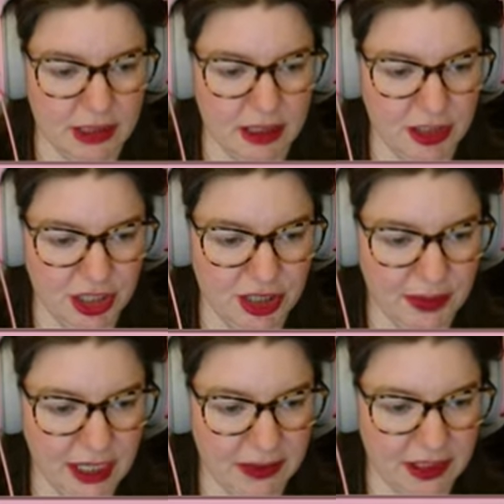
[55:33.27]
YouTube
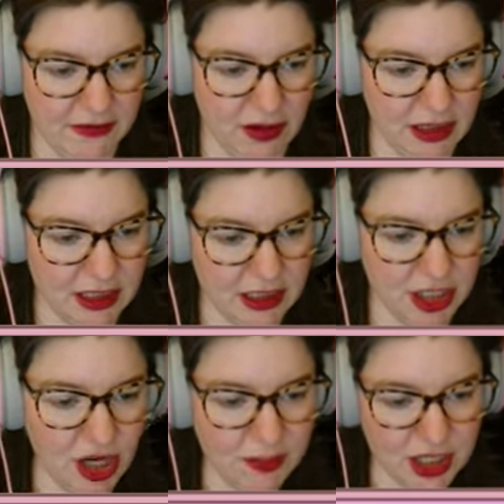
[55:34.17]
keeps defaulting to
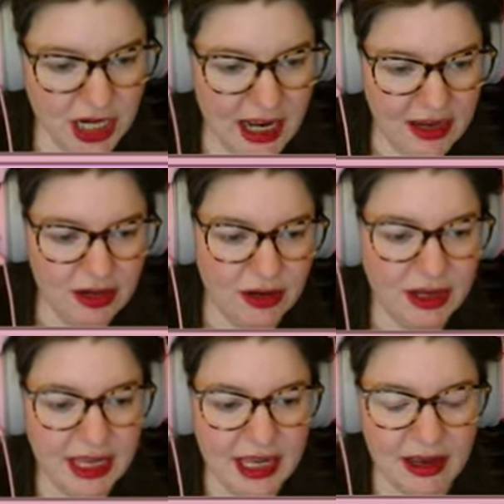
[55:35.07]
top chat.
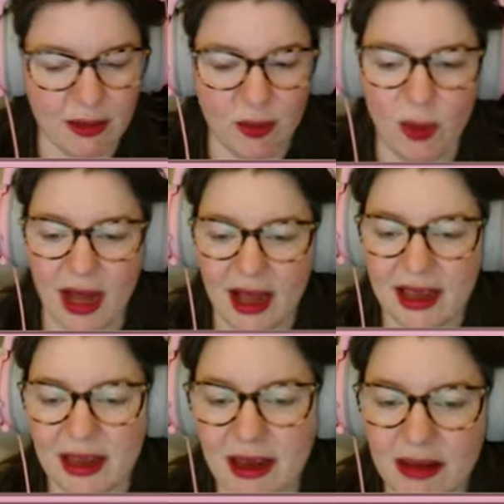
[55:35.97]
Annoying.
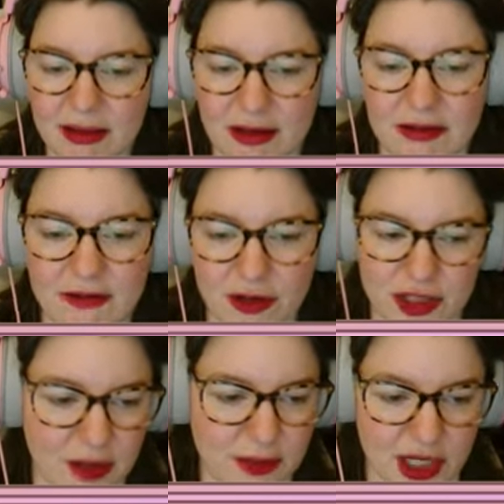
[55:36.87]
Why? Fuck
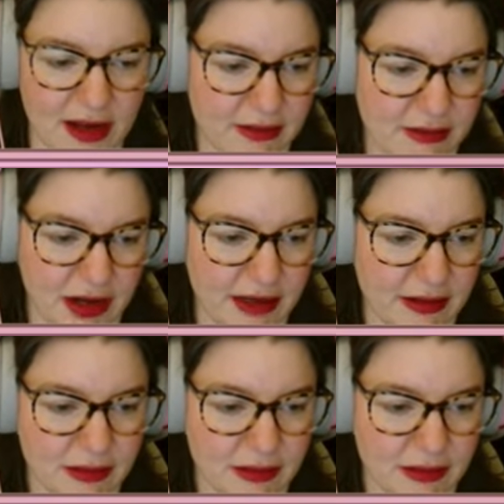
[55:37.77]
top chat, right?